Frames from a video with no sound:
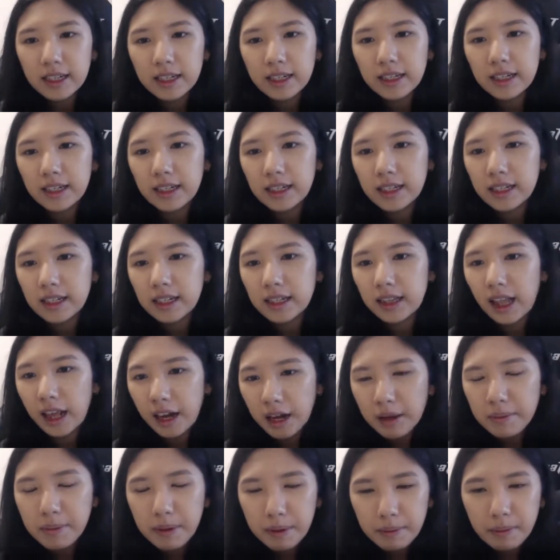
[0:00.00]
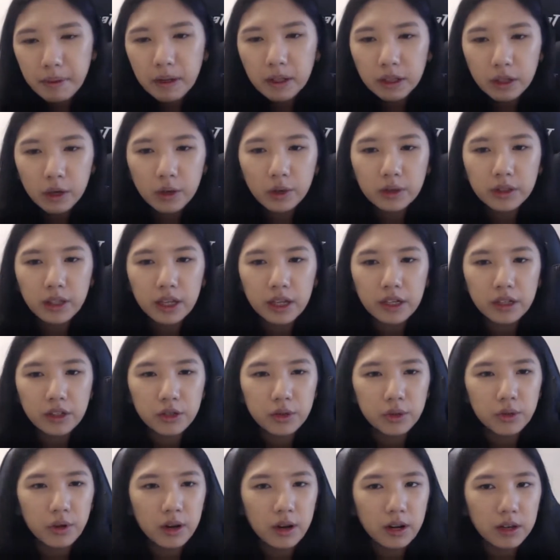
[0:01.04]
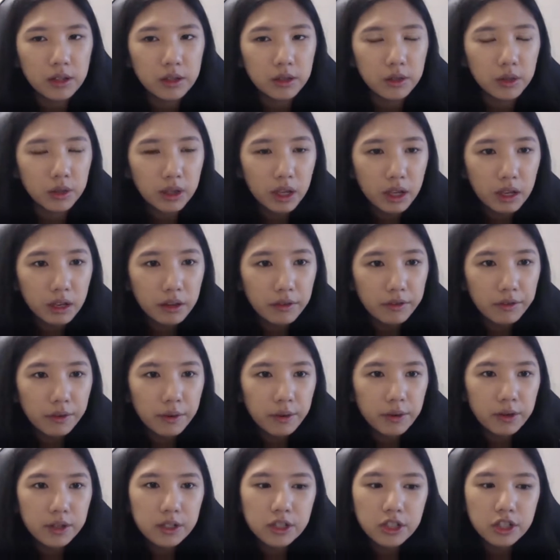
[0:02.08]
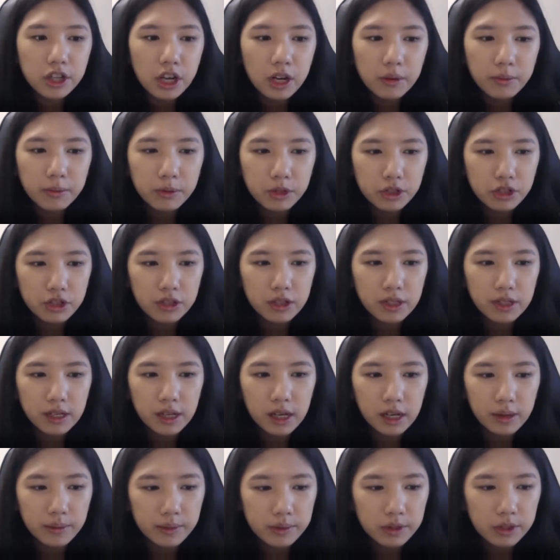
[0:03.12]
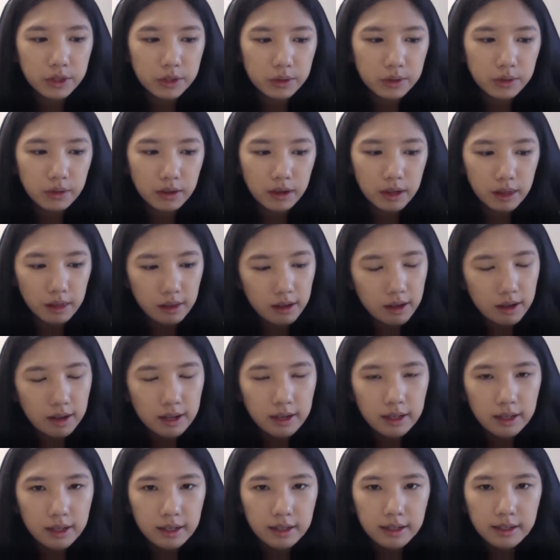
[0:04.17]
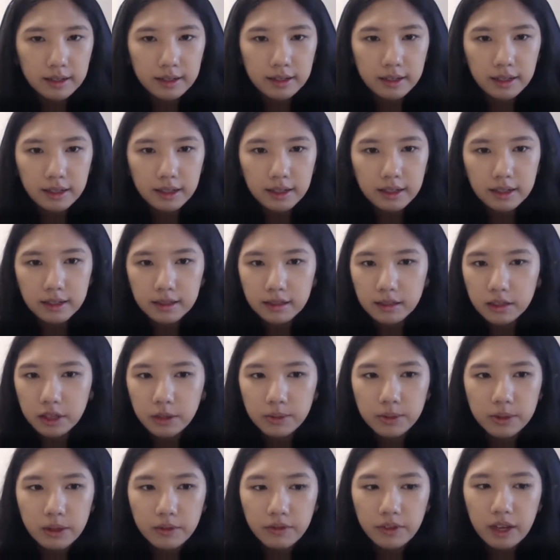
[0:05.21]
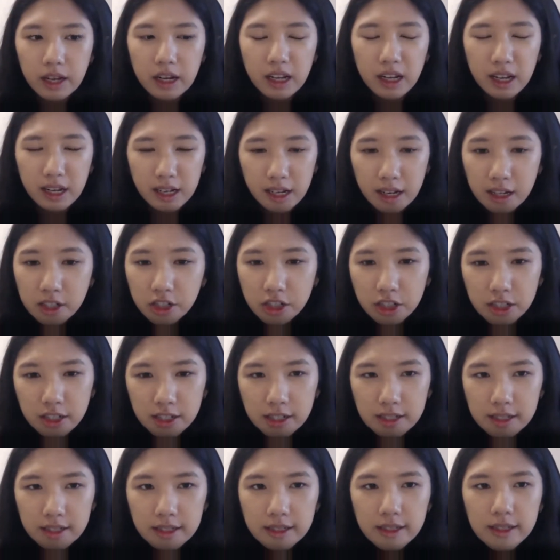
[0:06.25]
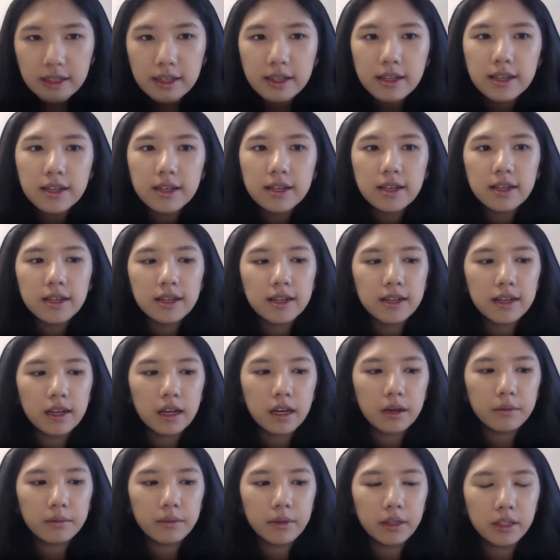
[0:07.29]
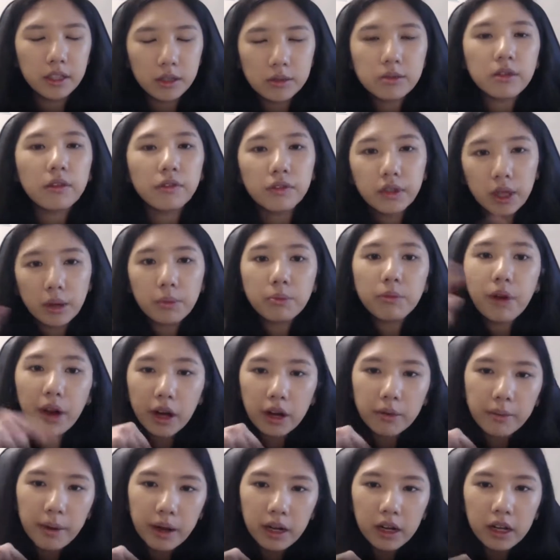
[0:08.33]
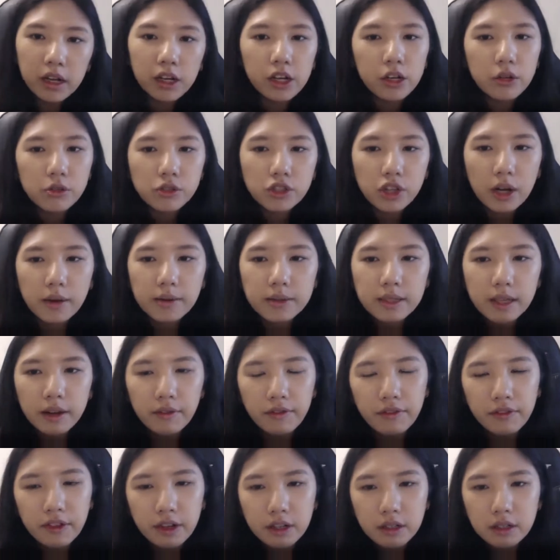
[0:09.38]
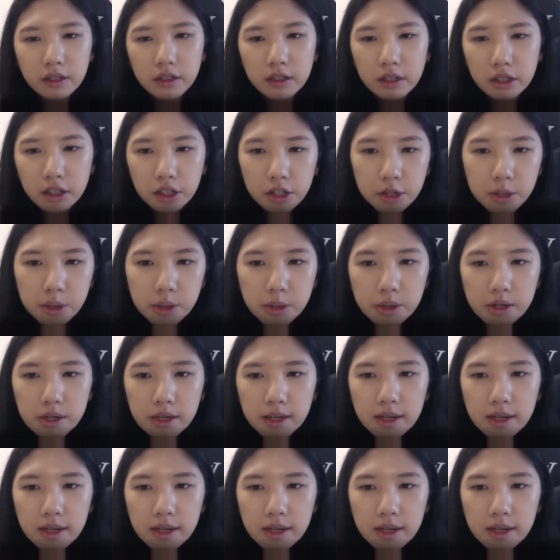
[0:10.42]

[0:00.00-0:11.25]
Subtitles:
letting people know that you are looking for a job usually helps you a lot in terms of getting connections, in terms of them recommending new jobs that fit you.